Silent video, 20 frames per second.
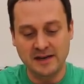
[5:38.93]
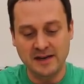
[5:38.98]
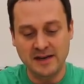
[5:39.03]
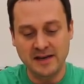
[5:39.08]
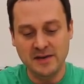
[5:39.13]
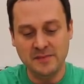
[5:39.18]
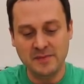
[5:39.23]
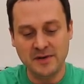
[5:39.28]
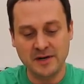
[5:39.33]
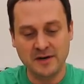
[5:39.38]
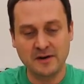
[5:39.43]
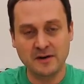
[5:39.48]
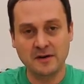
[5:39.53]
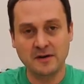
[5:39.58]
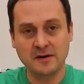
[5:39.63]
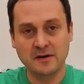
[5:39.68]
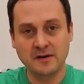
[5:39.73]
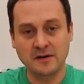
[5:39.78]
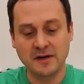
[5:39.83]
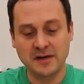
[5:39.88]
any
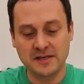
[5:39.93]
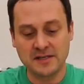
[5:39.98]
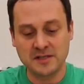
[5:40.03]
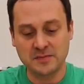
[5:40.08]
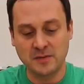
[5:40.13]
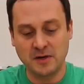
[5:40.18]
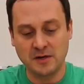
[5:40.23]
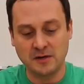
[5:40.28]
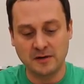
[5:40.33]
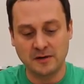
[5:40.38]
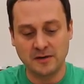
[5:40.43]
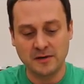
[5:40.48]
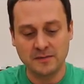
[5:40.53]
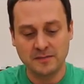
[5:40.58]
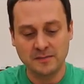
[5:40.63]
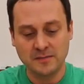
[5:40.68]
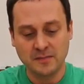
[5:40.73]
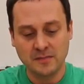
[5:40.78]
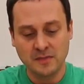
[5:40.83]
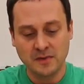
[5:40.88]
bigger or any smaller.